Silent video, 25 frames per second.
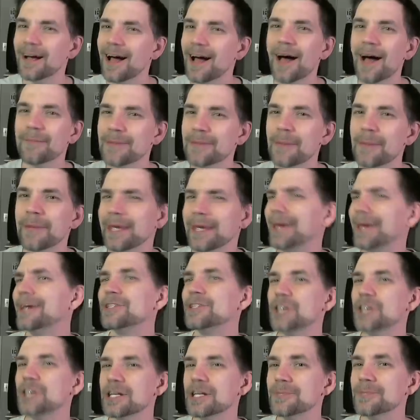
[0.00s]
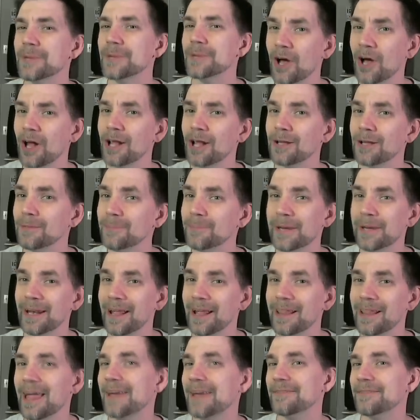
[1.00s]
I'm not making a judgment call, but
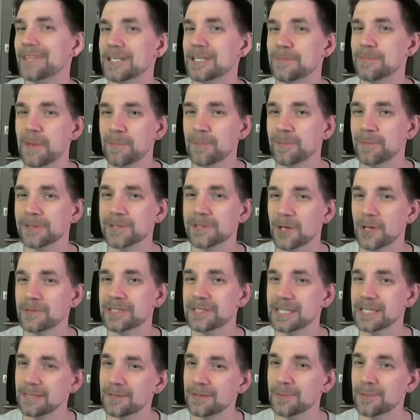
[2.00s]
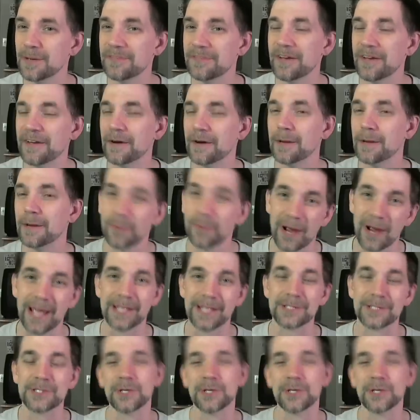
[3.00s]
a lot of these people don't seem to be very bright.